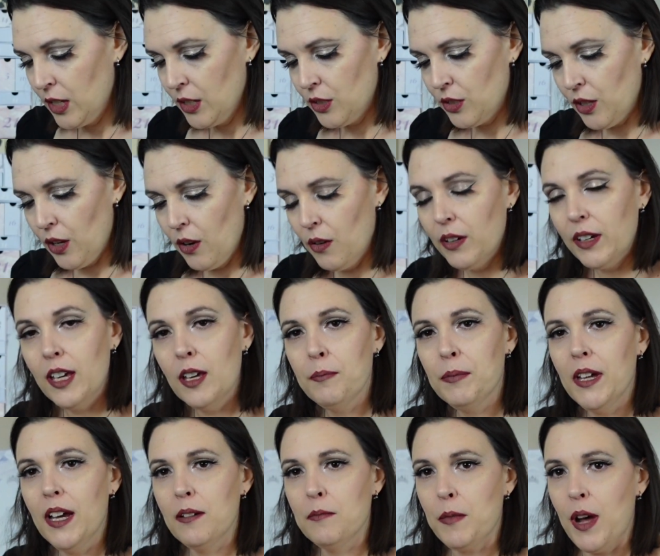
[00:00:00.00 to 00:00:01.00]
So keep
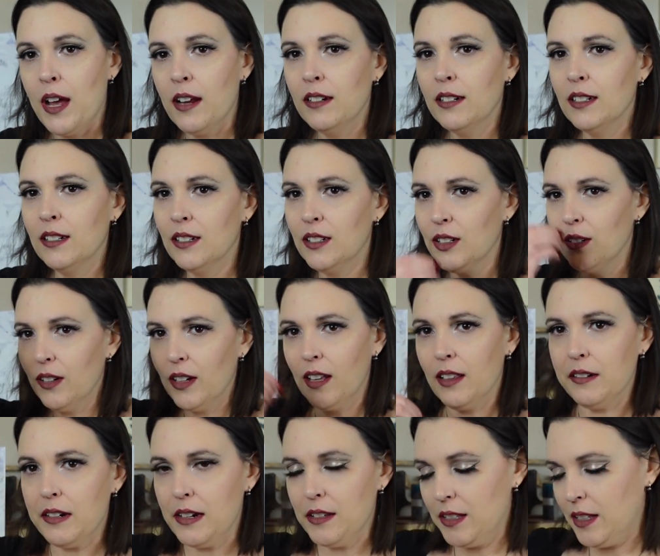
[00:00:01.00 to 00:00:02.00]
that in mind, don't
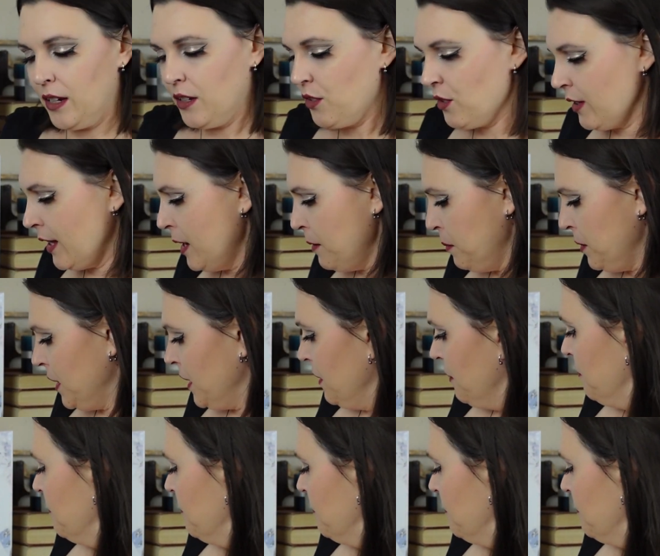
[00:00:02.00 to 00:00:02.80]
color outside your lips.